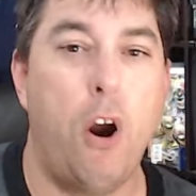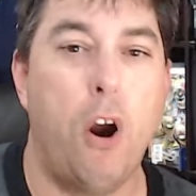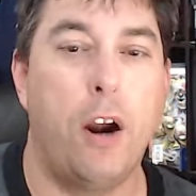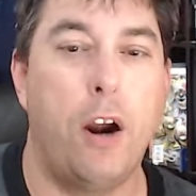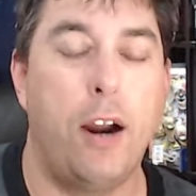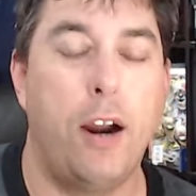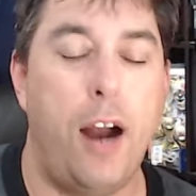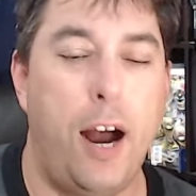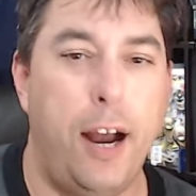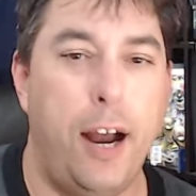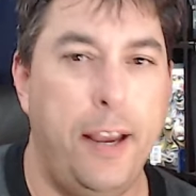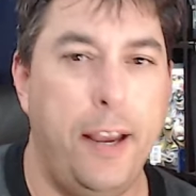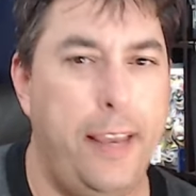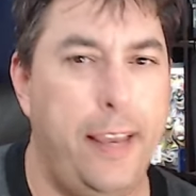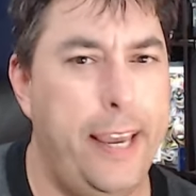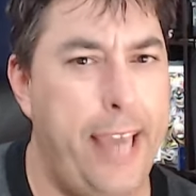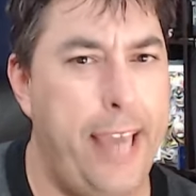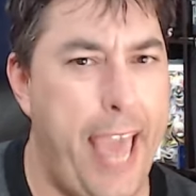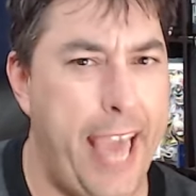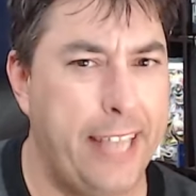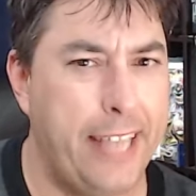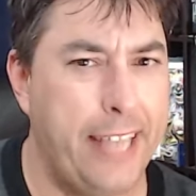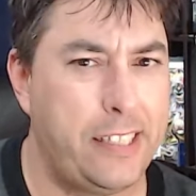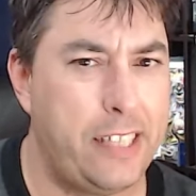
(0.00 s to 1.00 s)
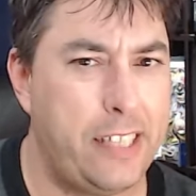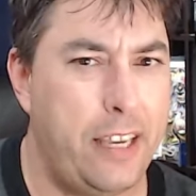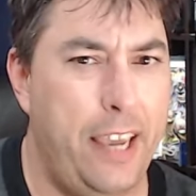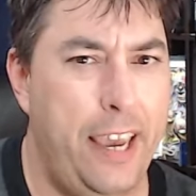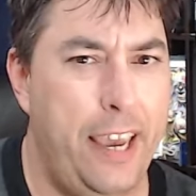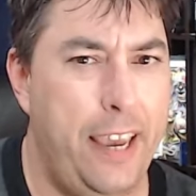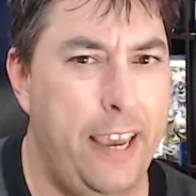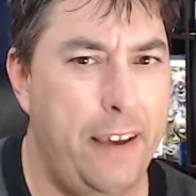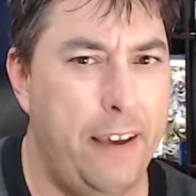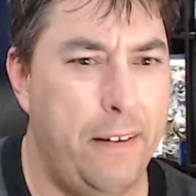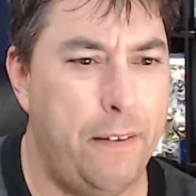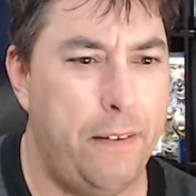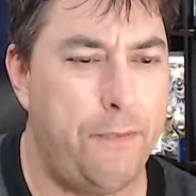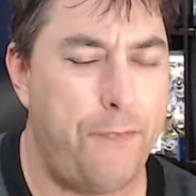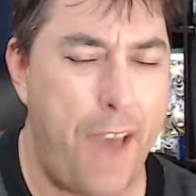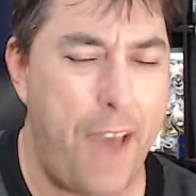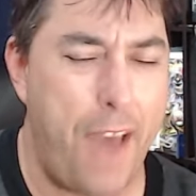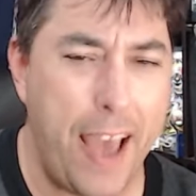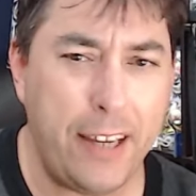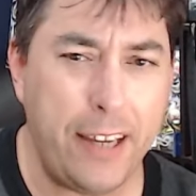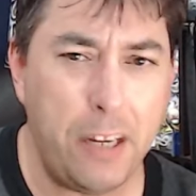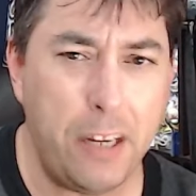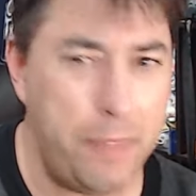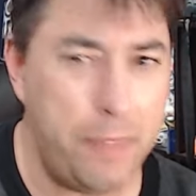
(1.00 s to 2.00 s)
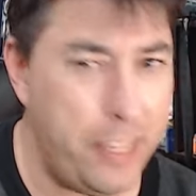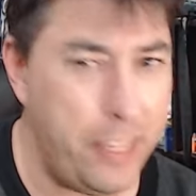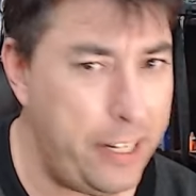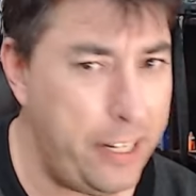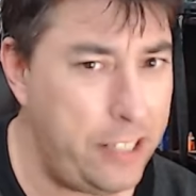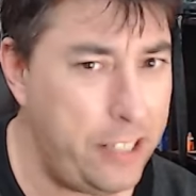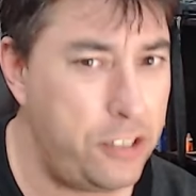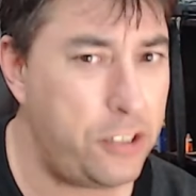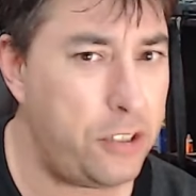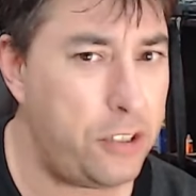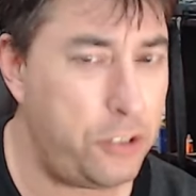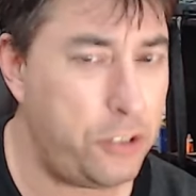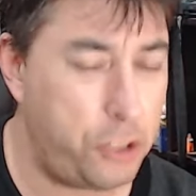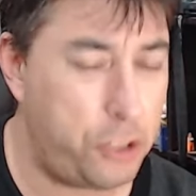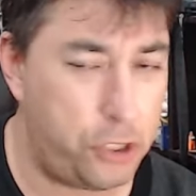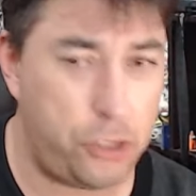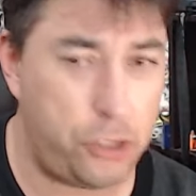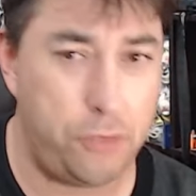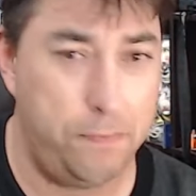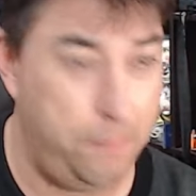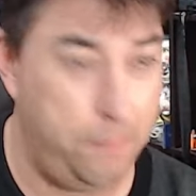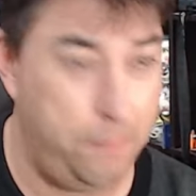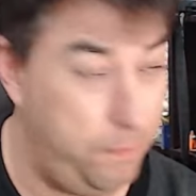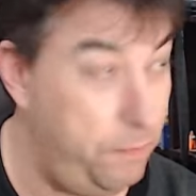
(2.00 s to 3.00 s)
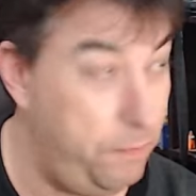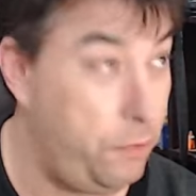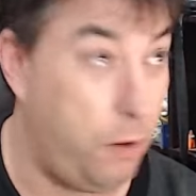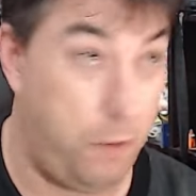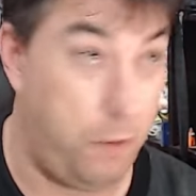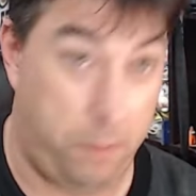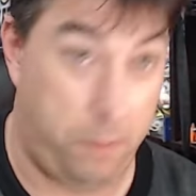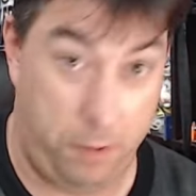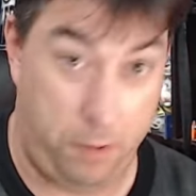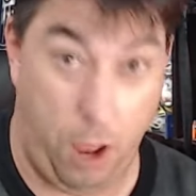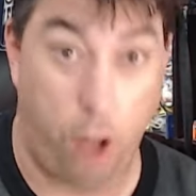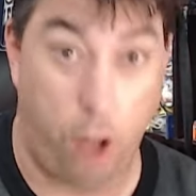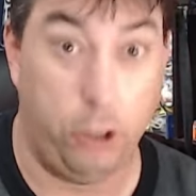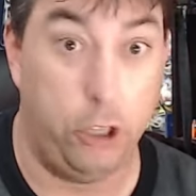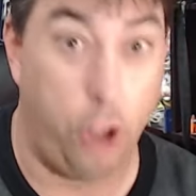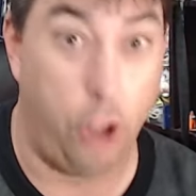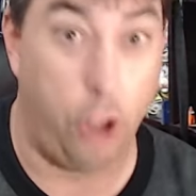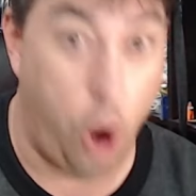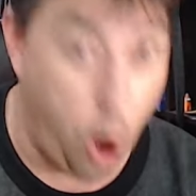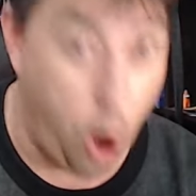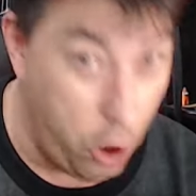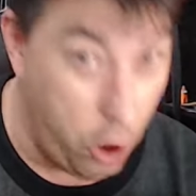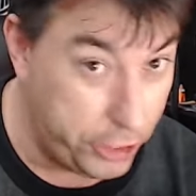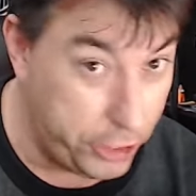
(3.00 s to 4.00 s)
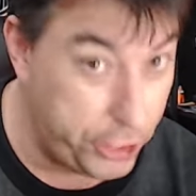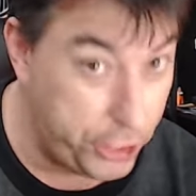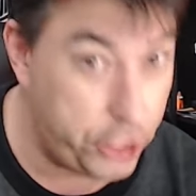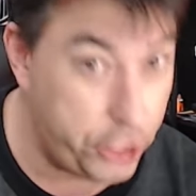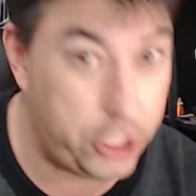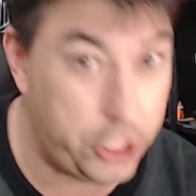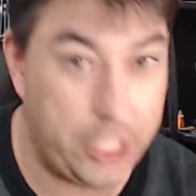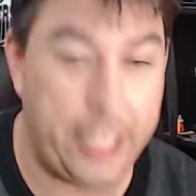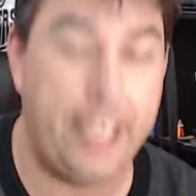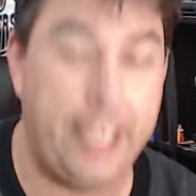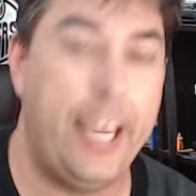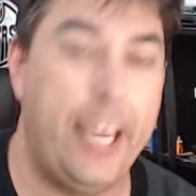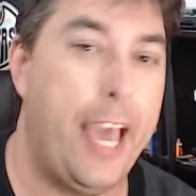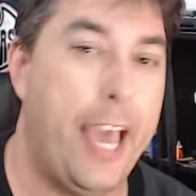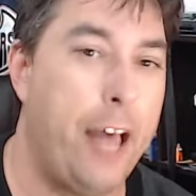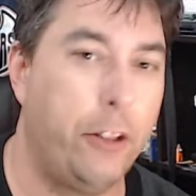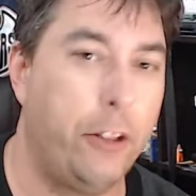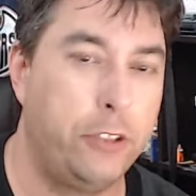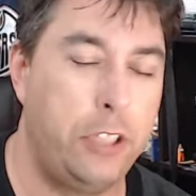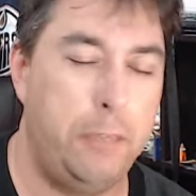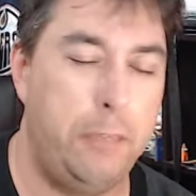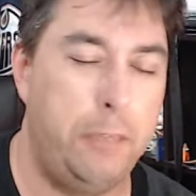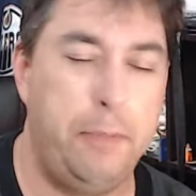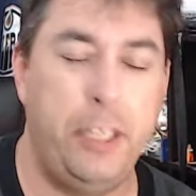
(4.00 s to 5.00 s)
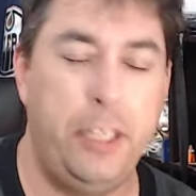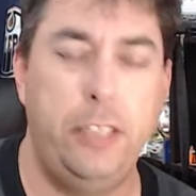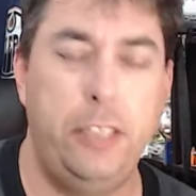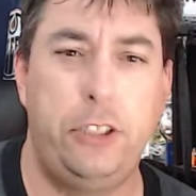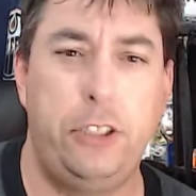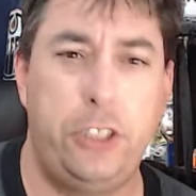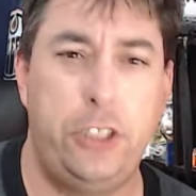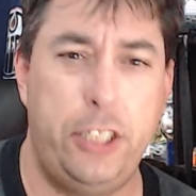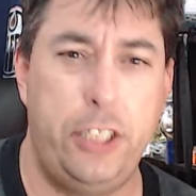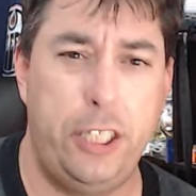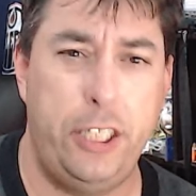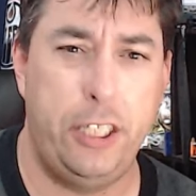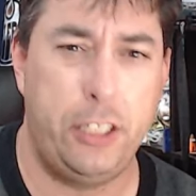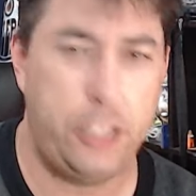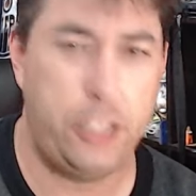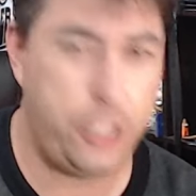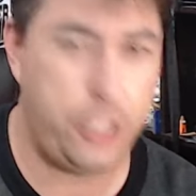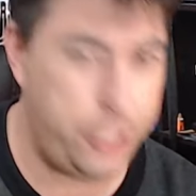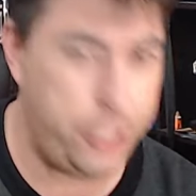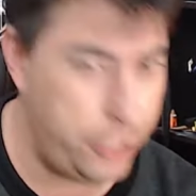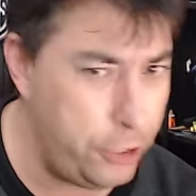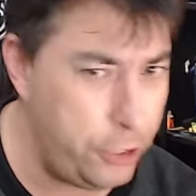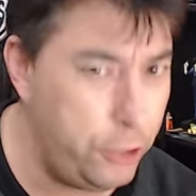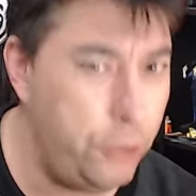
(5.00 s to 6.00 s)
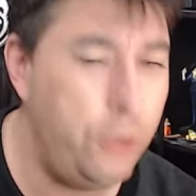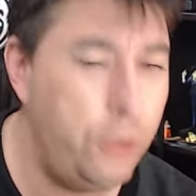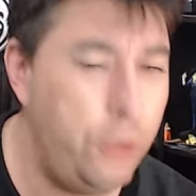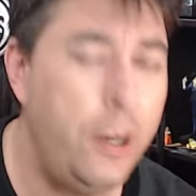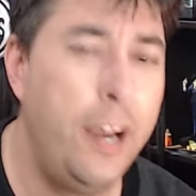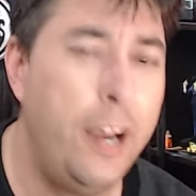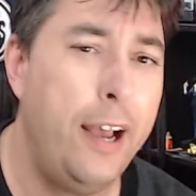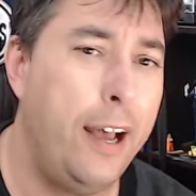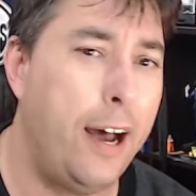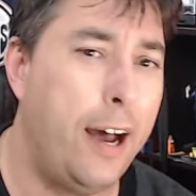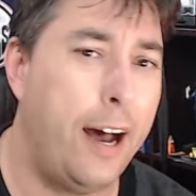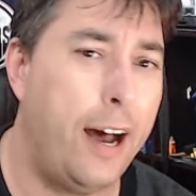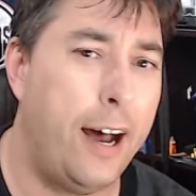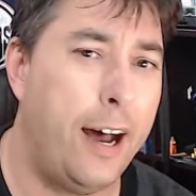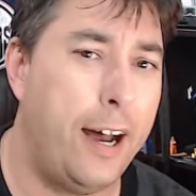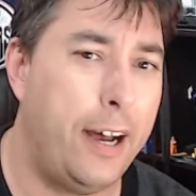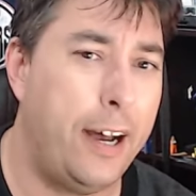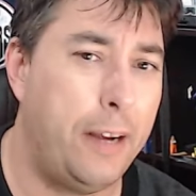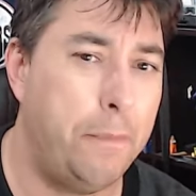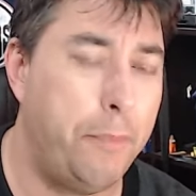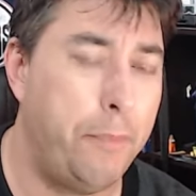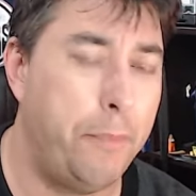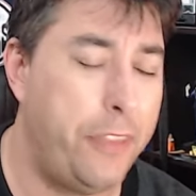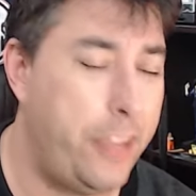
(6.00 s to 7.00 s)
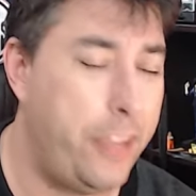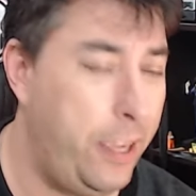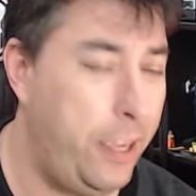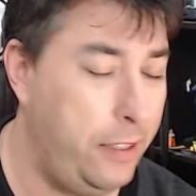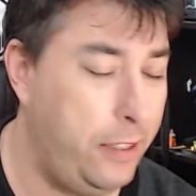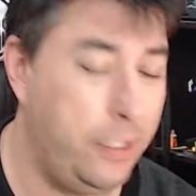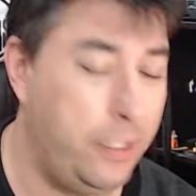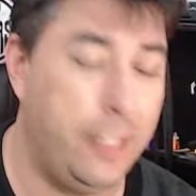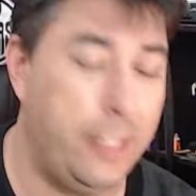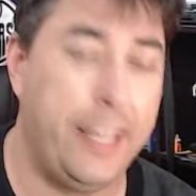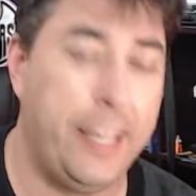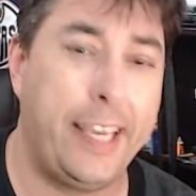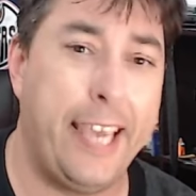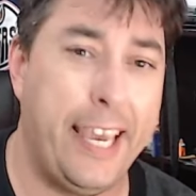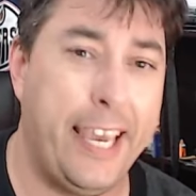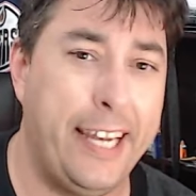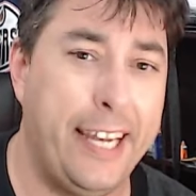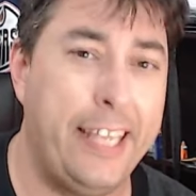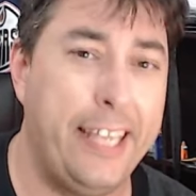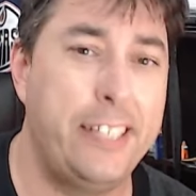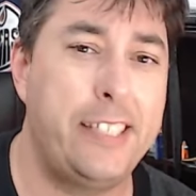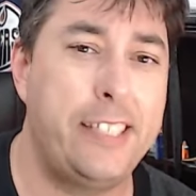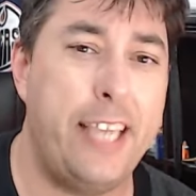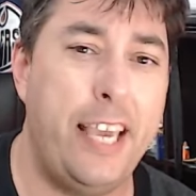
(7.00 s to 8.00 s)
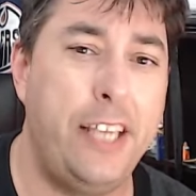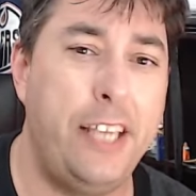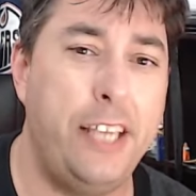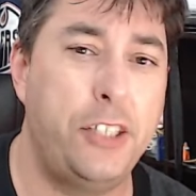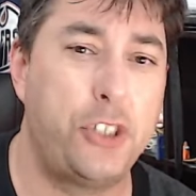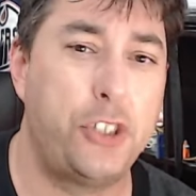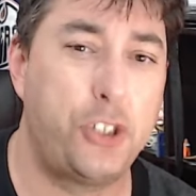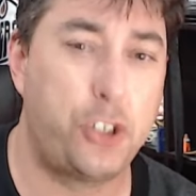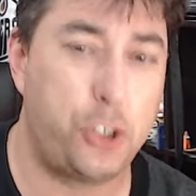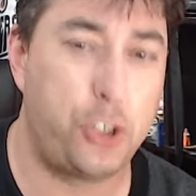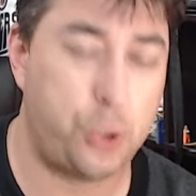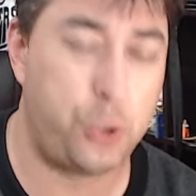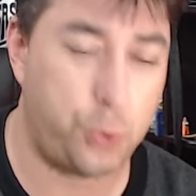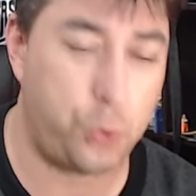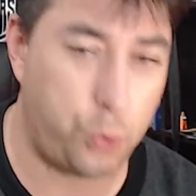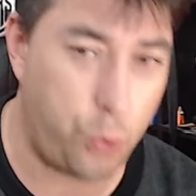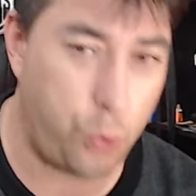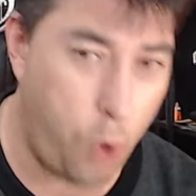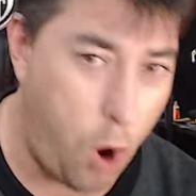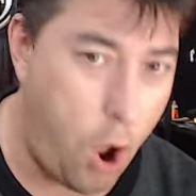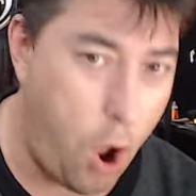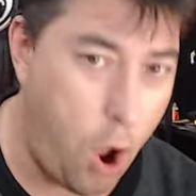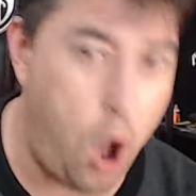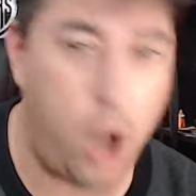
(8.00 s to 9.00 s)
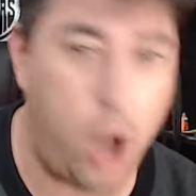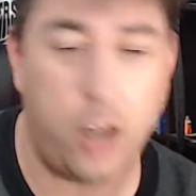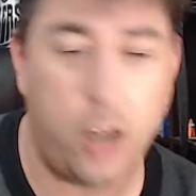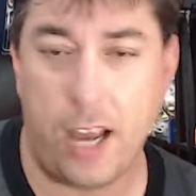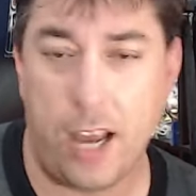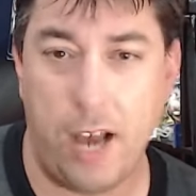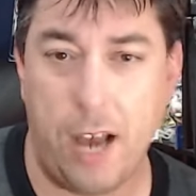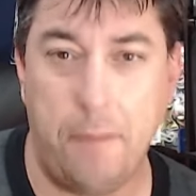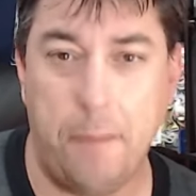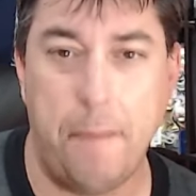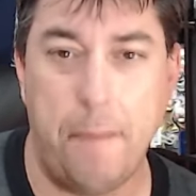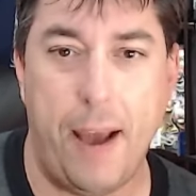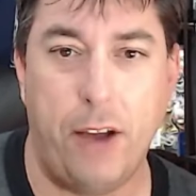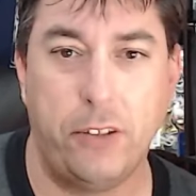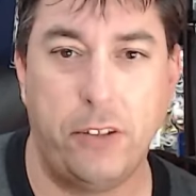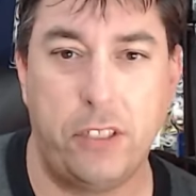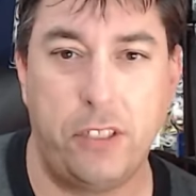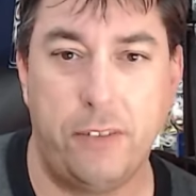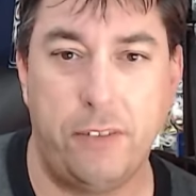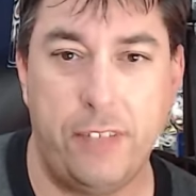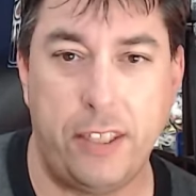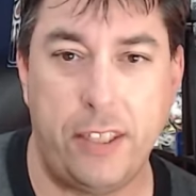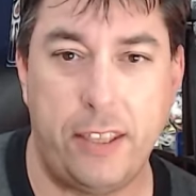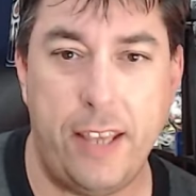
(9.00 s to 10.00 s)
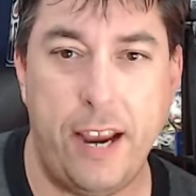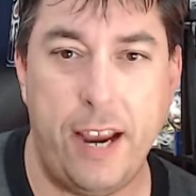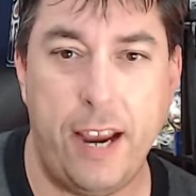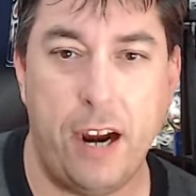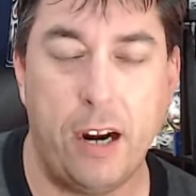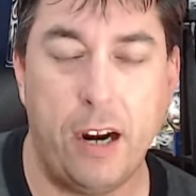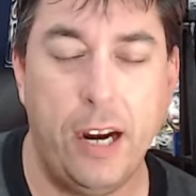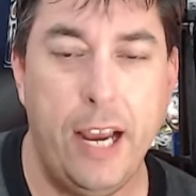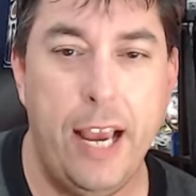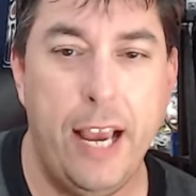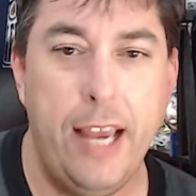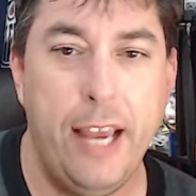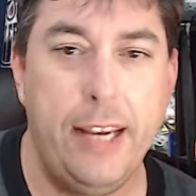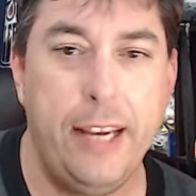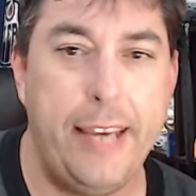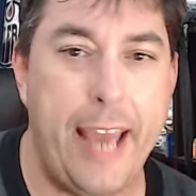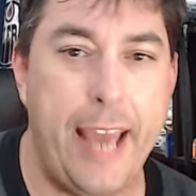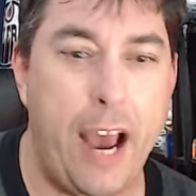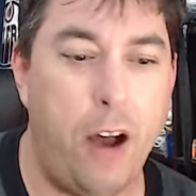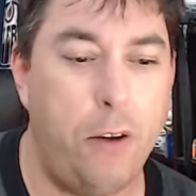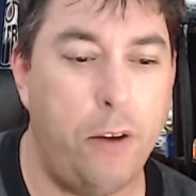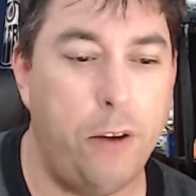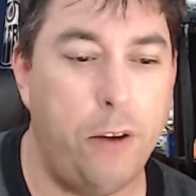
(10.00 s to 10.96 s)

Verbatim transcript: Uh, it, it's a fandom that is largely L G B T Q. Um, like, it is a strong amount of it there. Now,